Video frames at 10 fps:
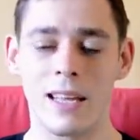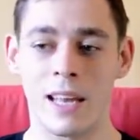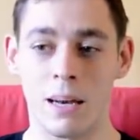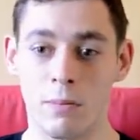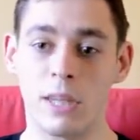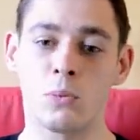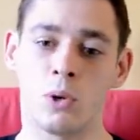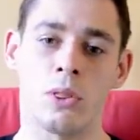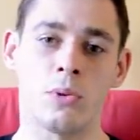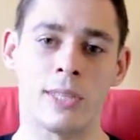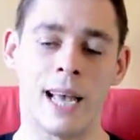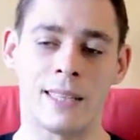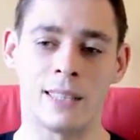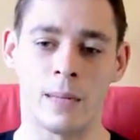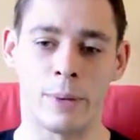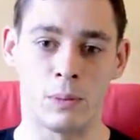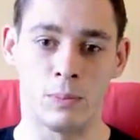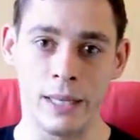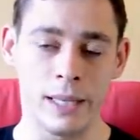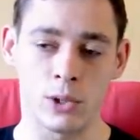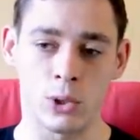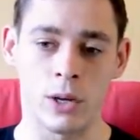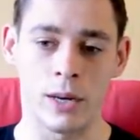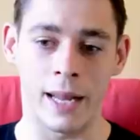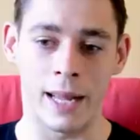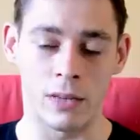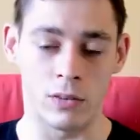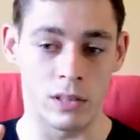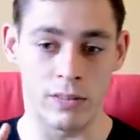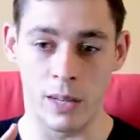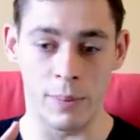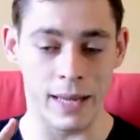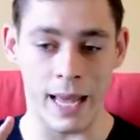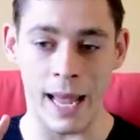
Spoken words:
and I'm much more enthusiastic about being a student and developing